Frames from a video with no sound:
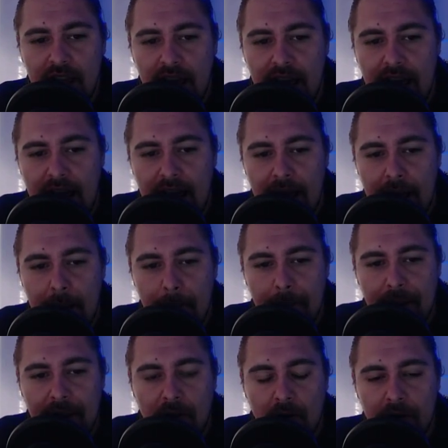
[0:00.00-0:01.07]

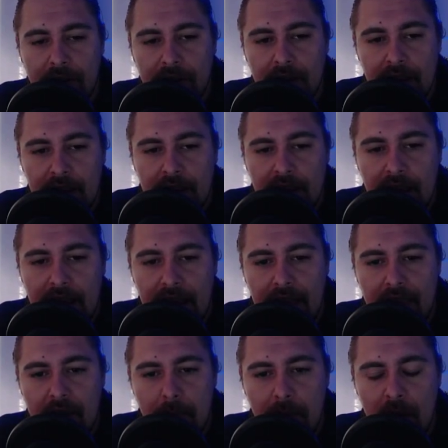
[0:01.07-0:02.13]
Bitcoin
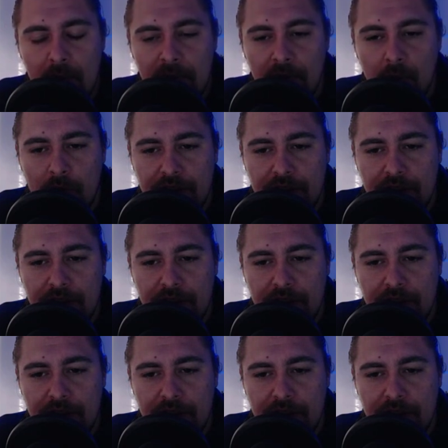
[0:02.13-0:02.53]
at the moment,